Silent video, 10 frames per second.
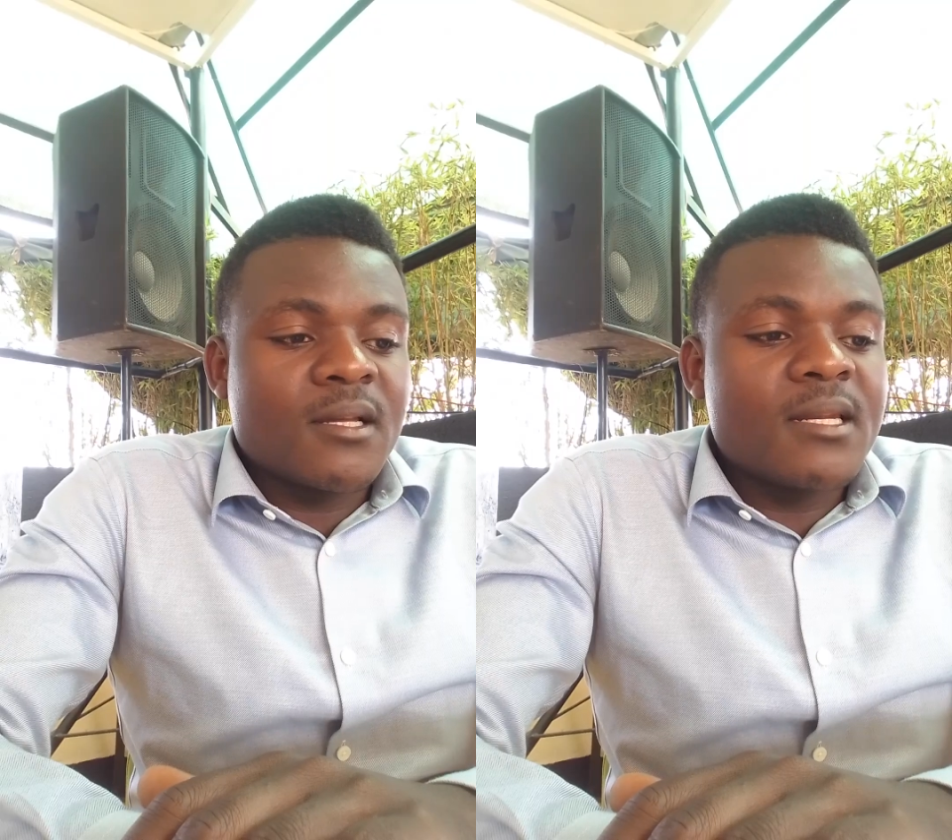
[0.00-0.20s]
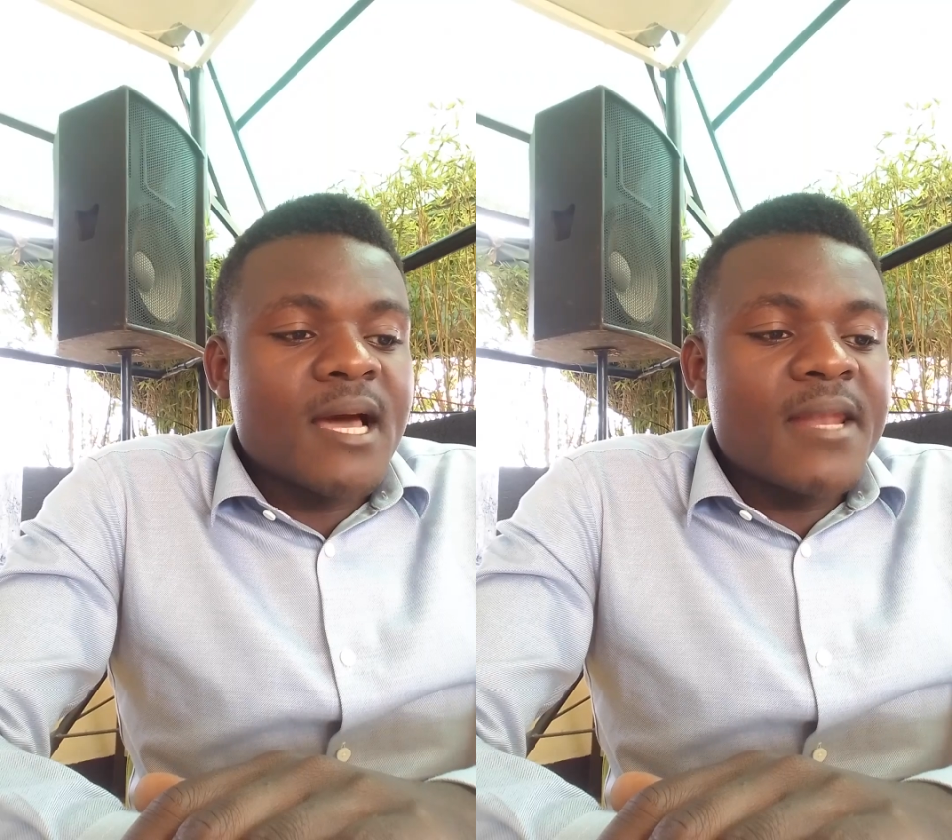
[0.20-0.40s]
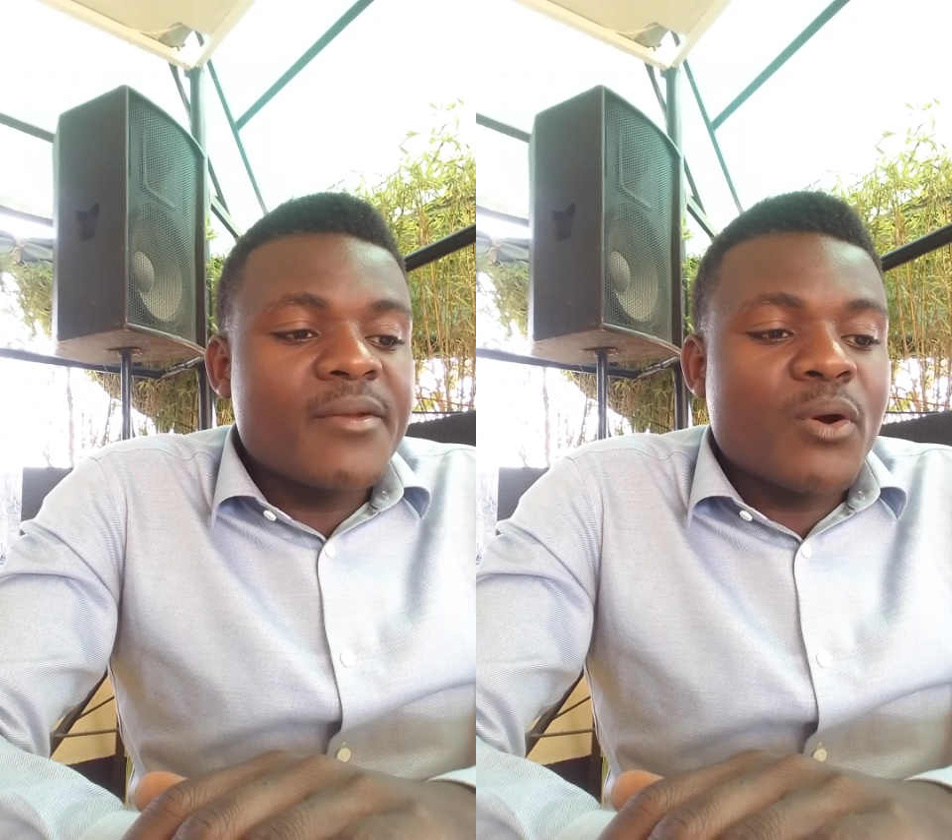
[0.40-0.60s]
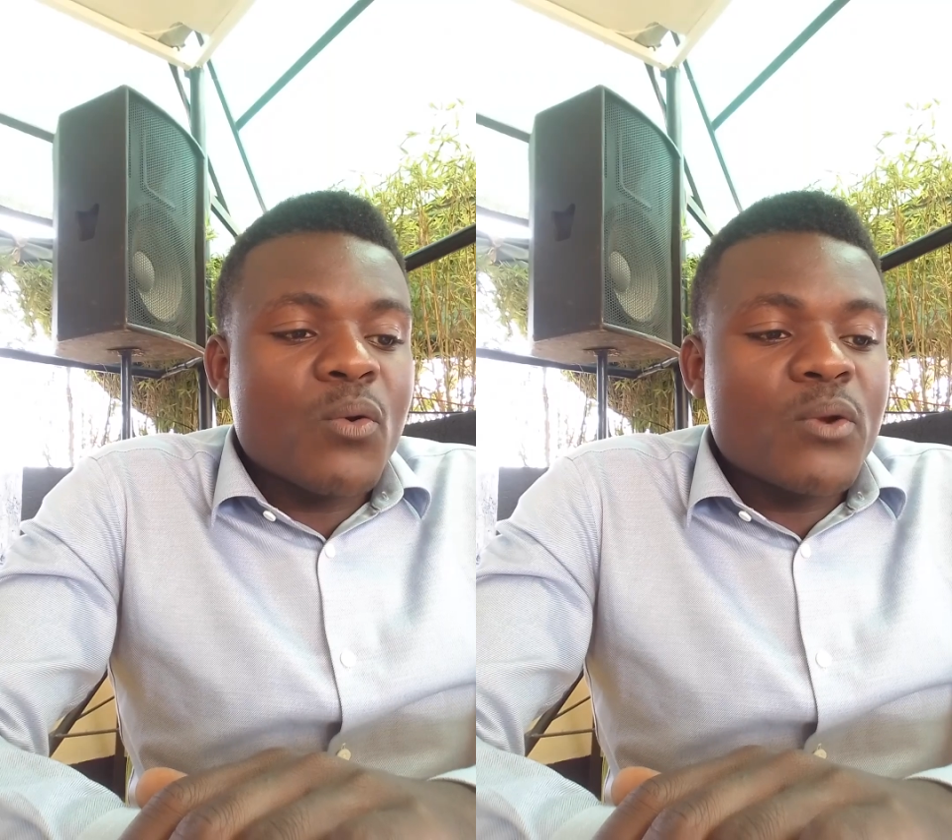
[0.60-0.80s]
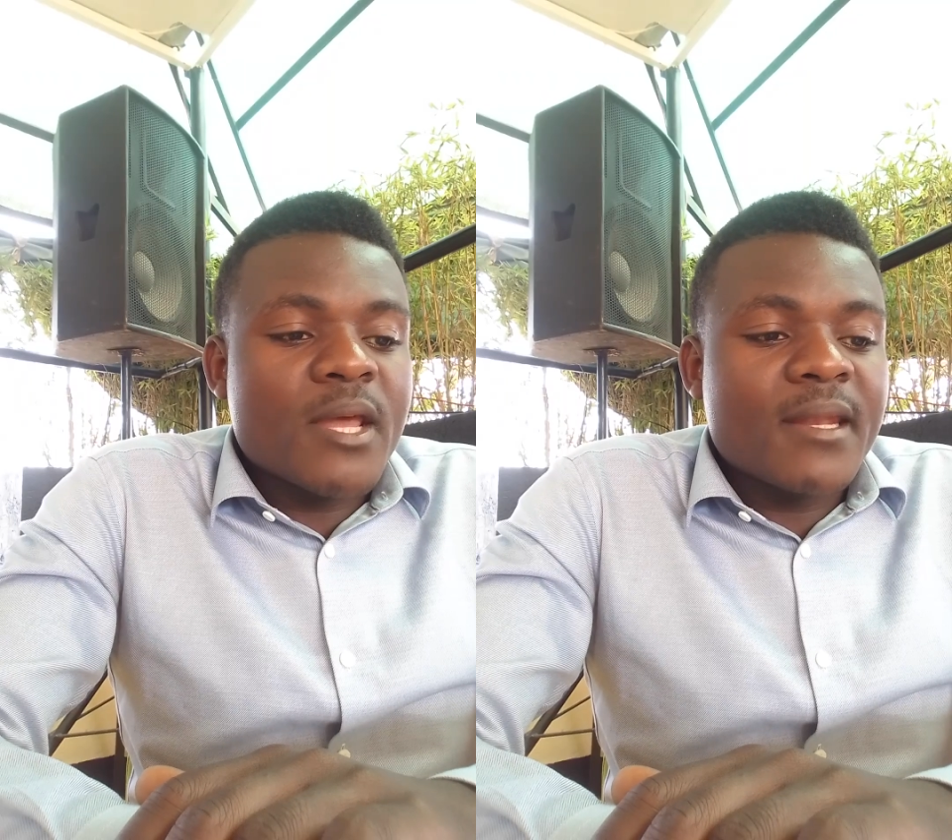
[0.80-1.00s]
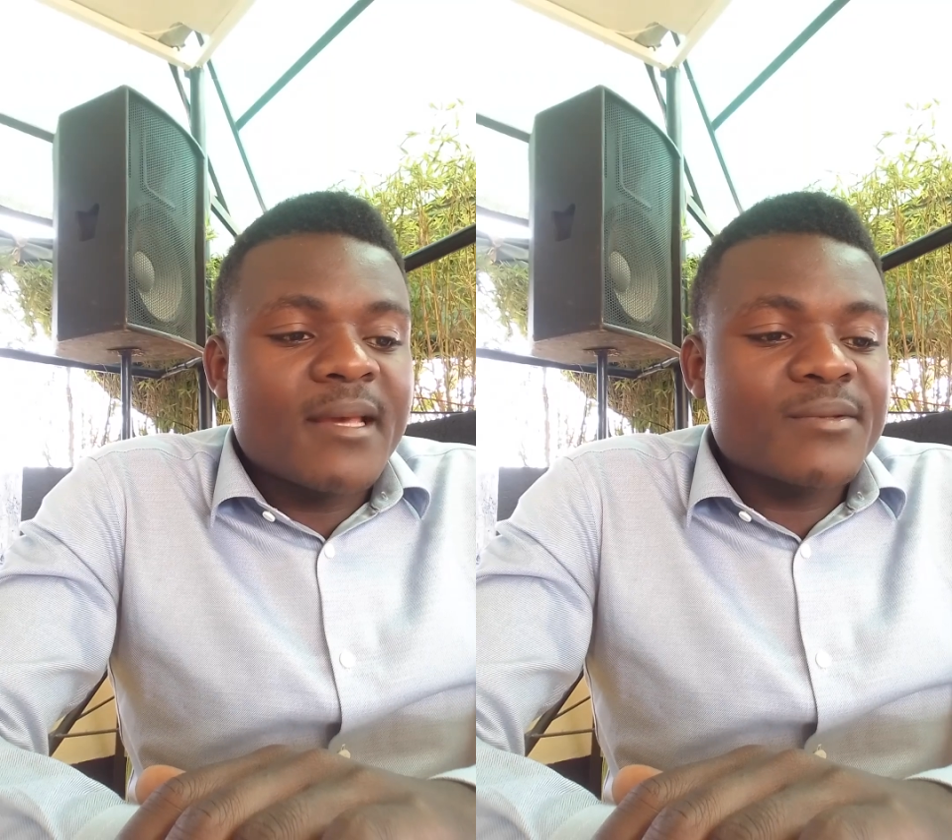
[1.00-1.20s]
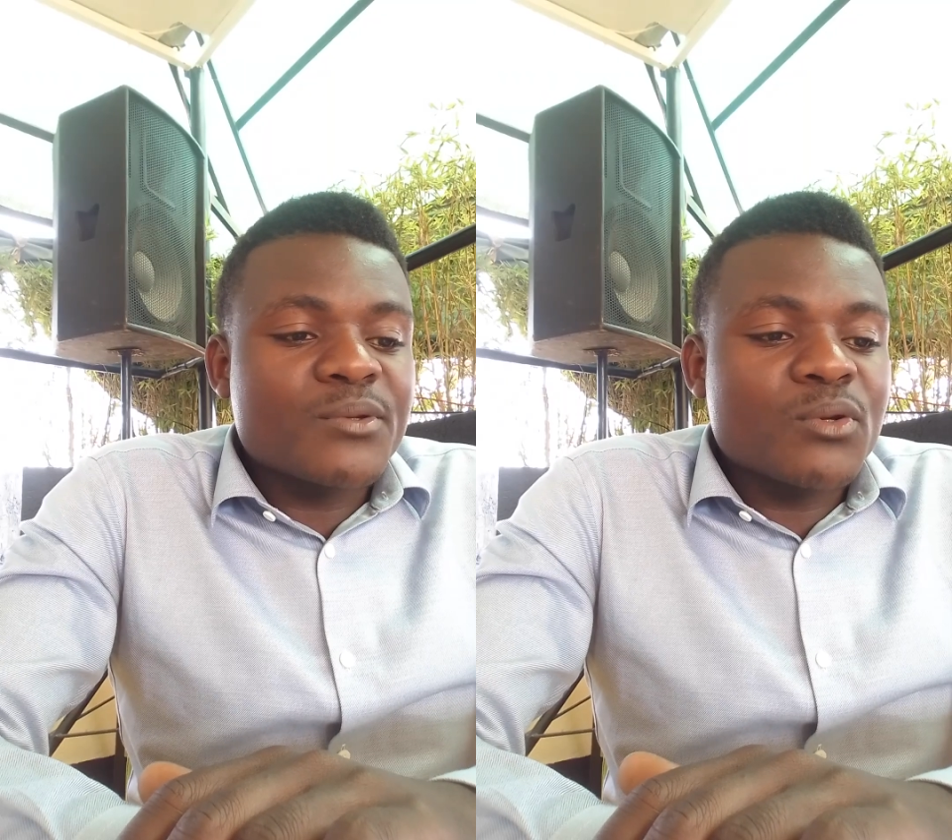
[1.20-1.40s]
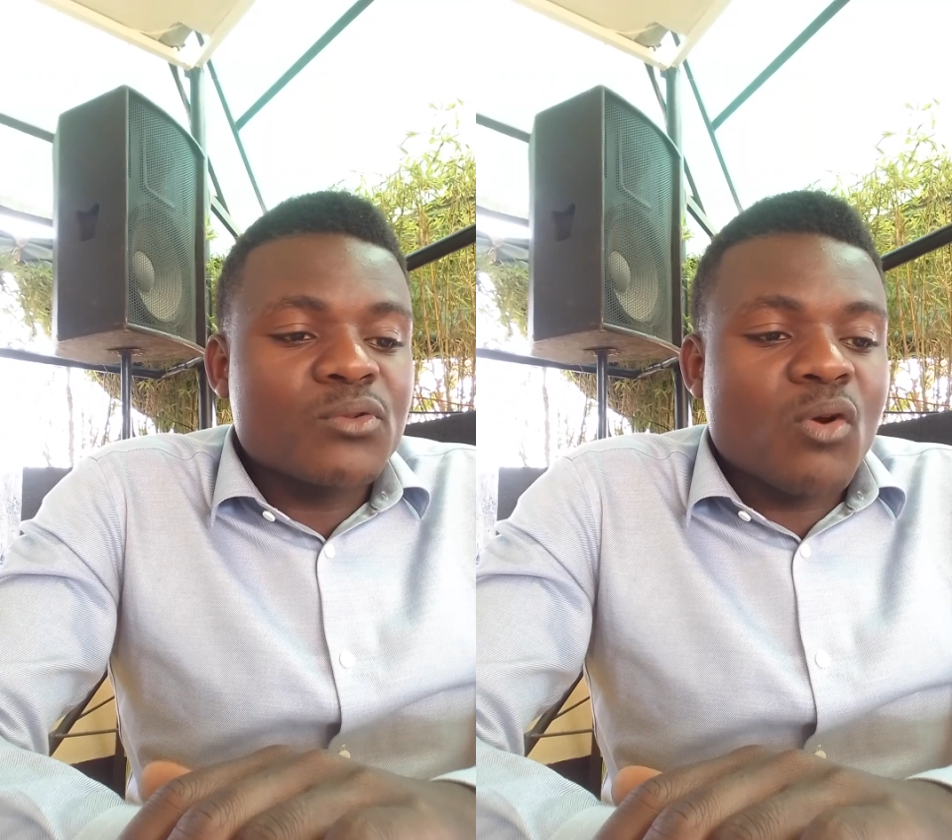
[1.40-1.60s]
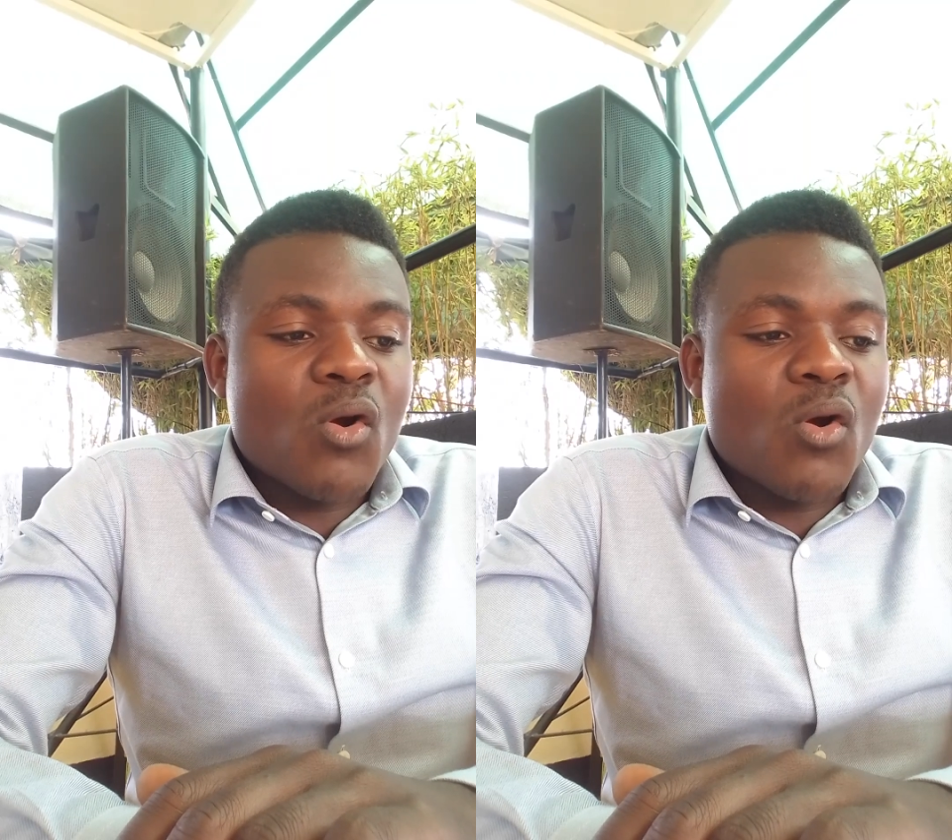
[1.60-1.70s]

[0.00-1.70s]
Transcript: landowner does not